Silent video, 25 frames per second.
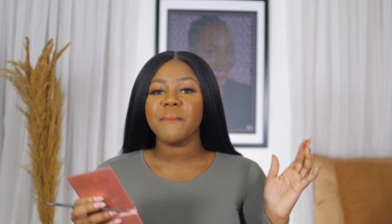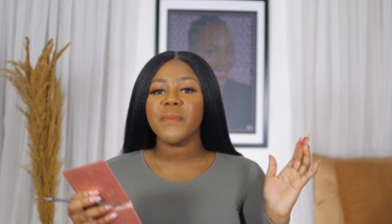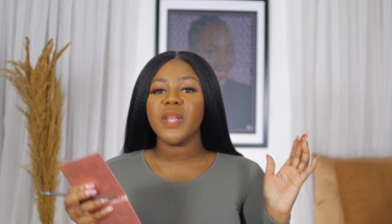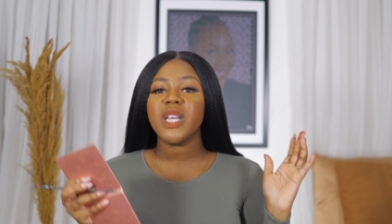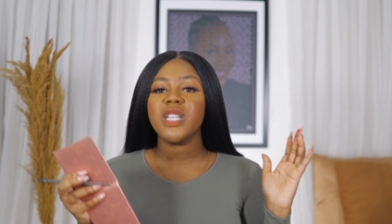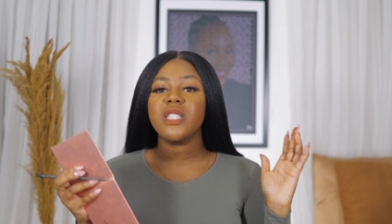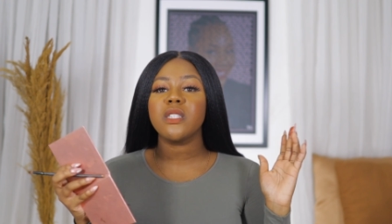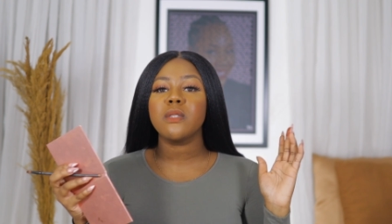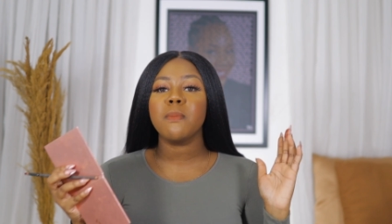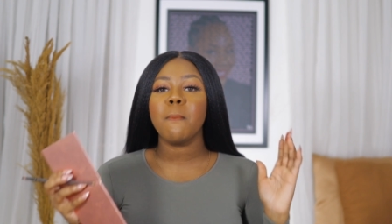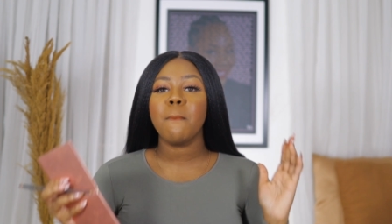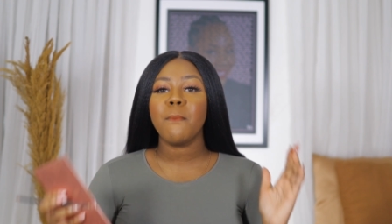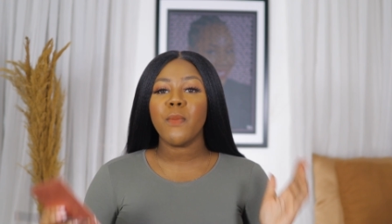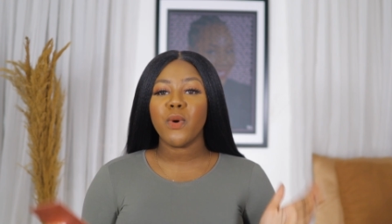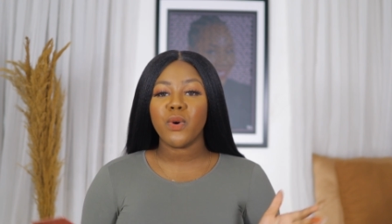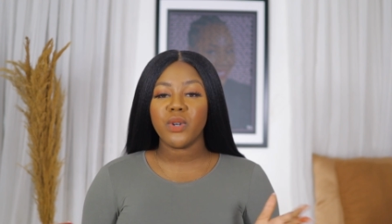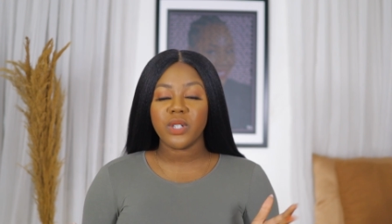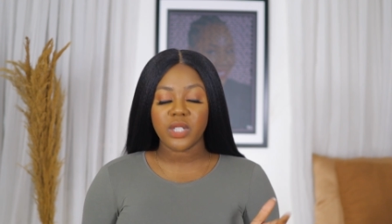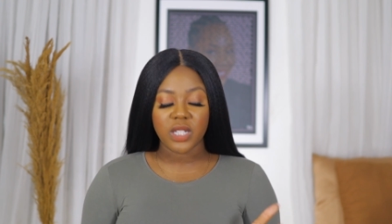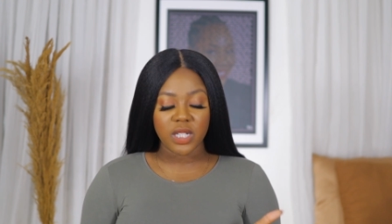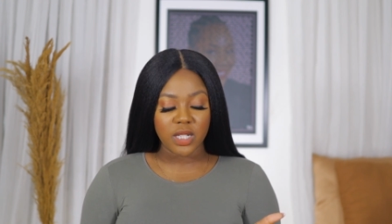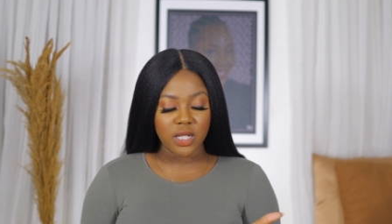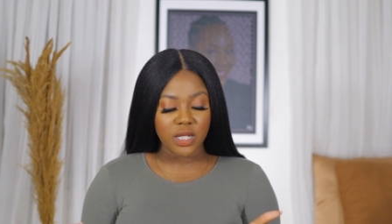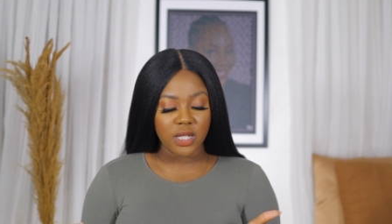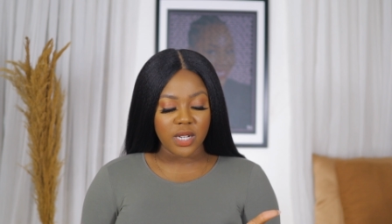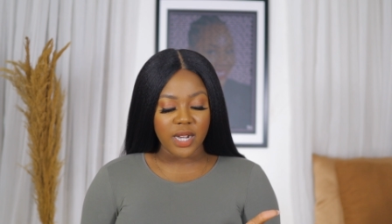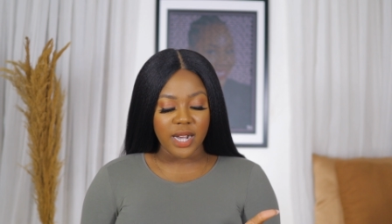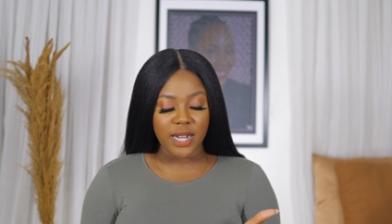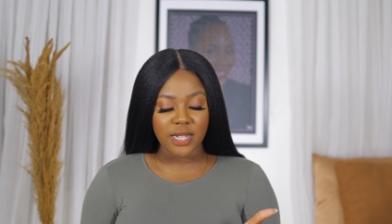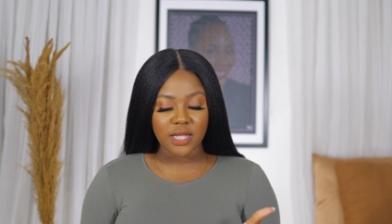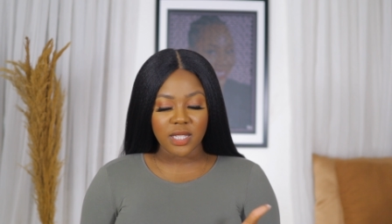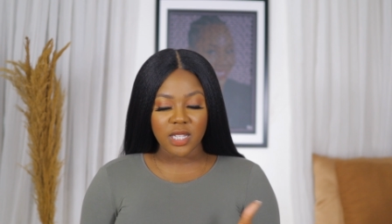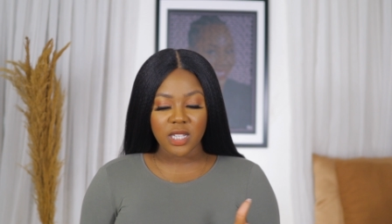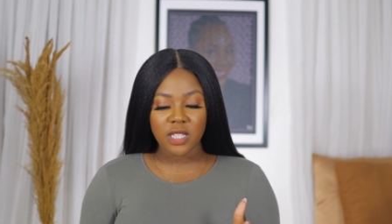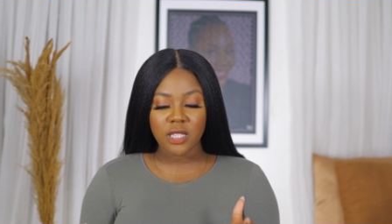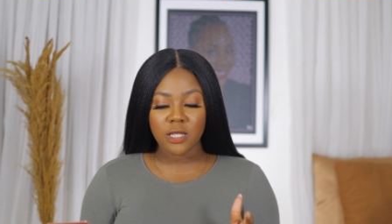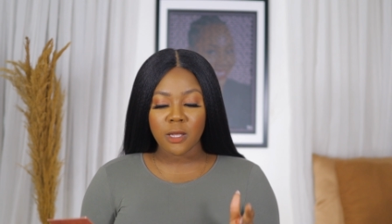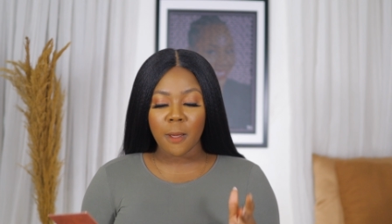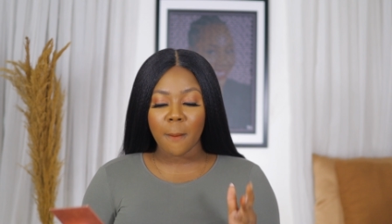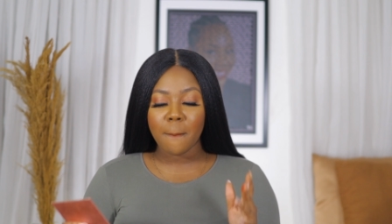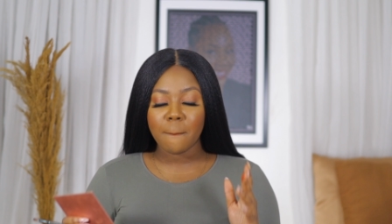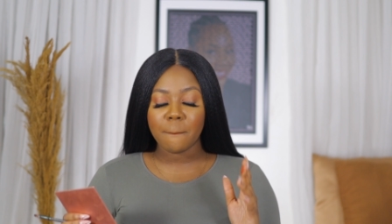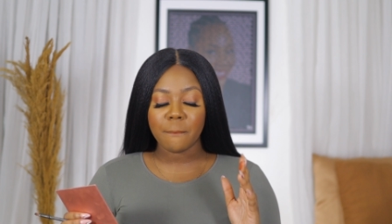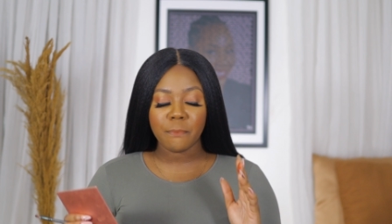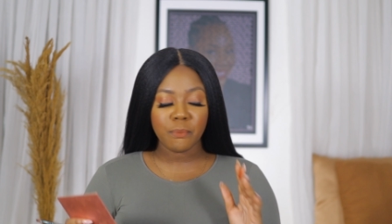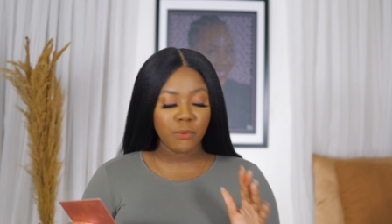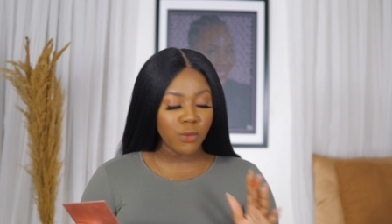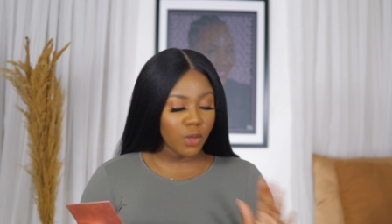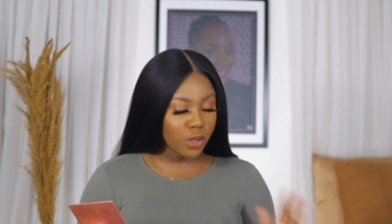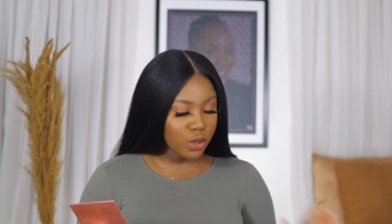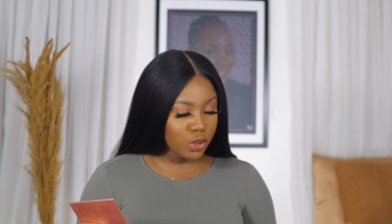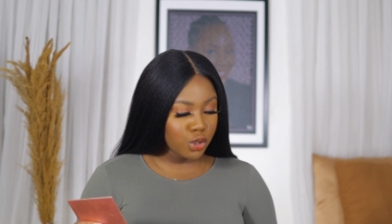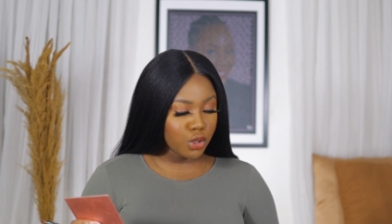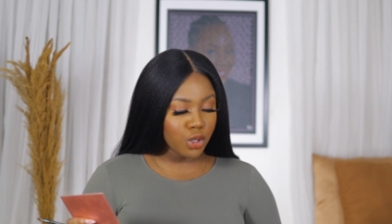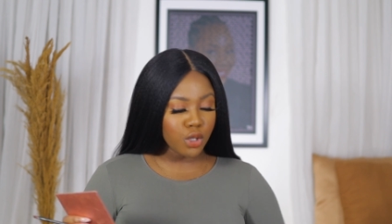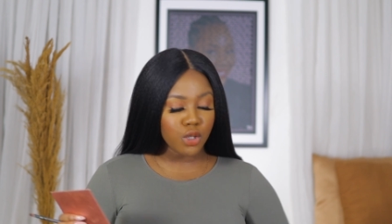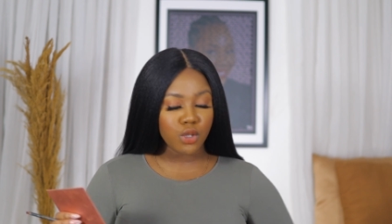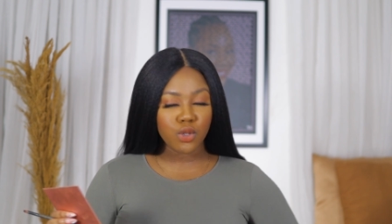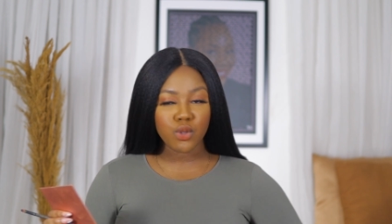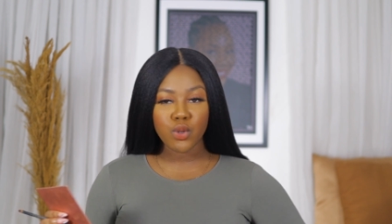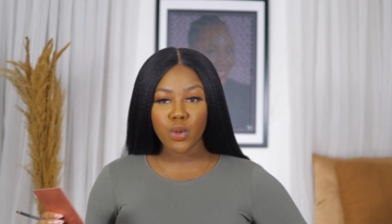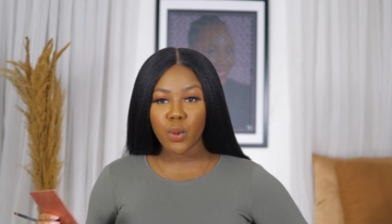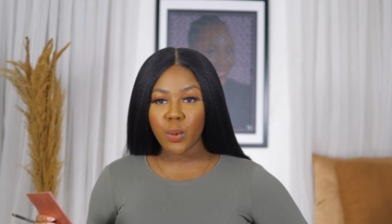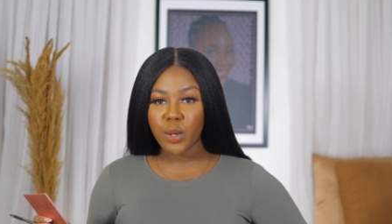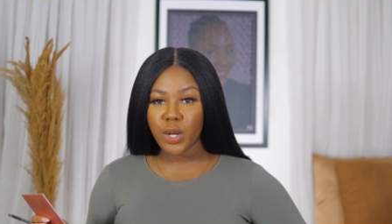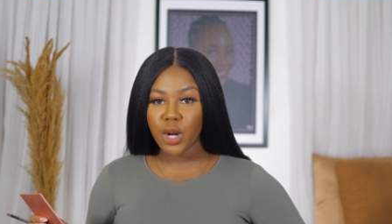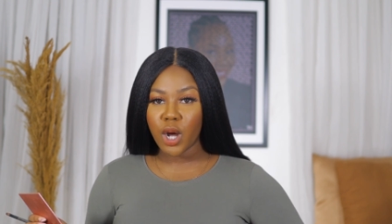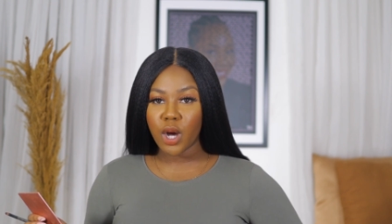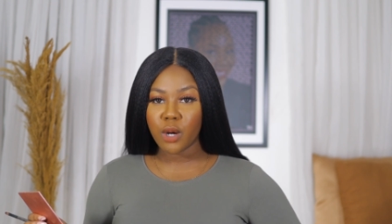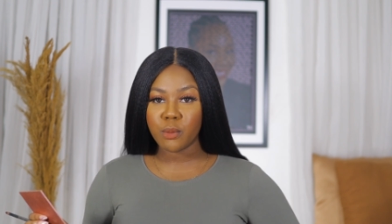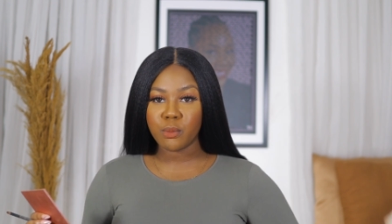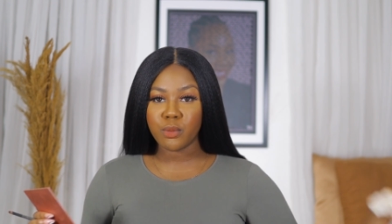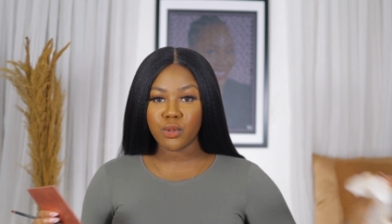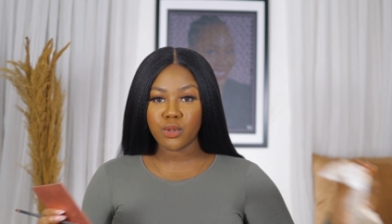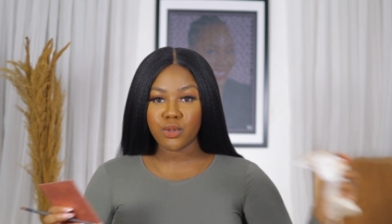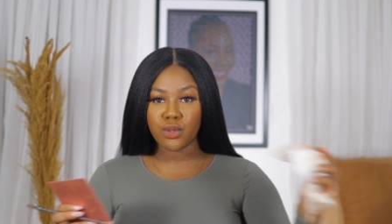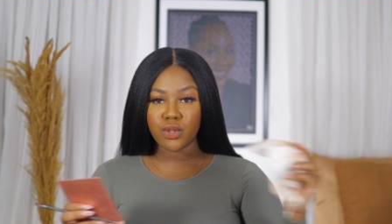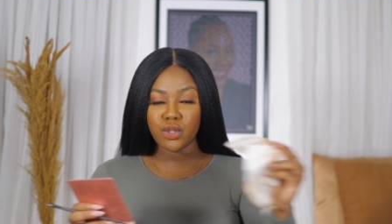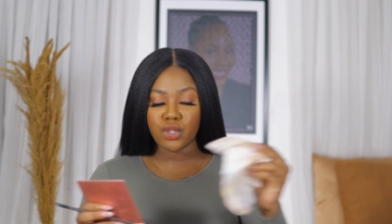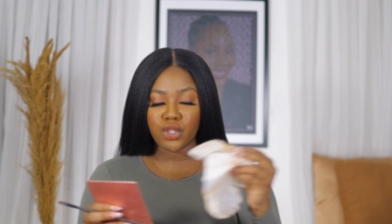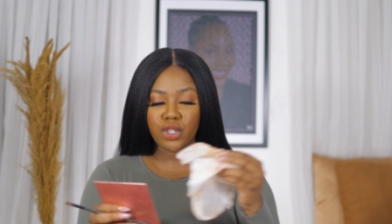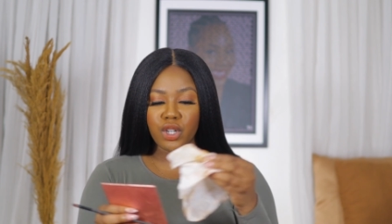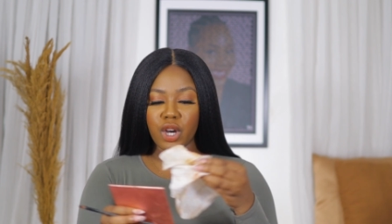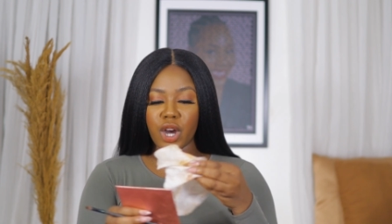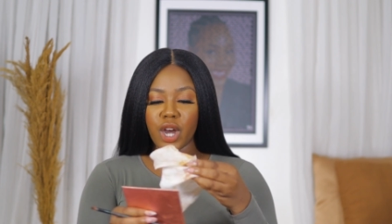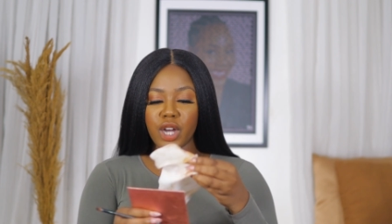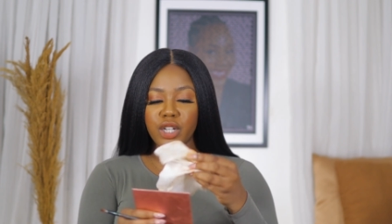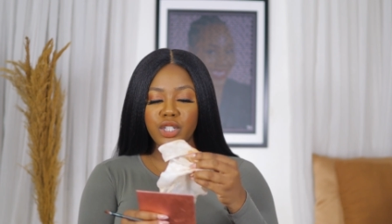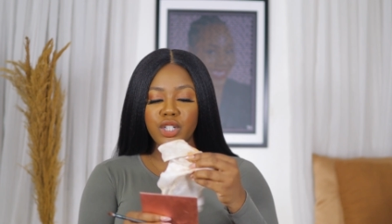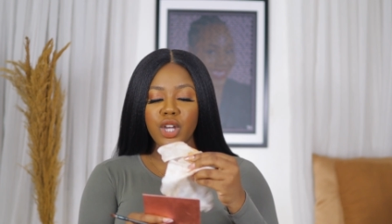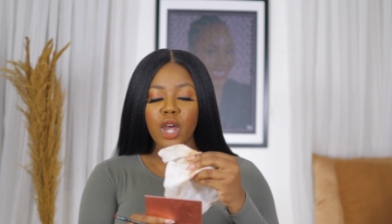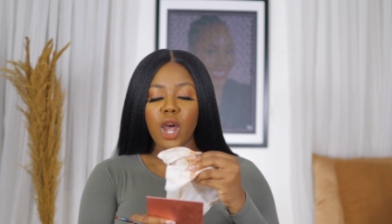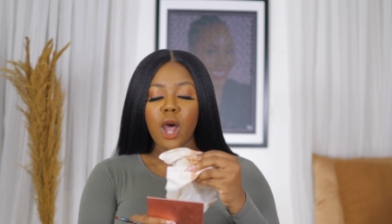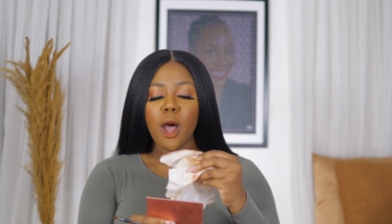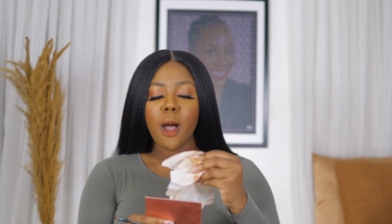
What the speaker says: it's more than that. It's not just knowing how much to charge,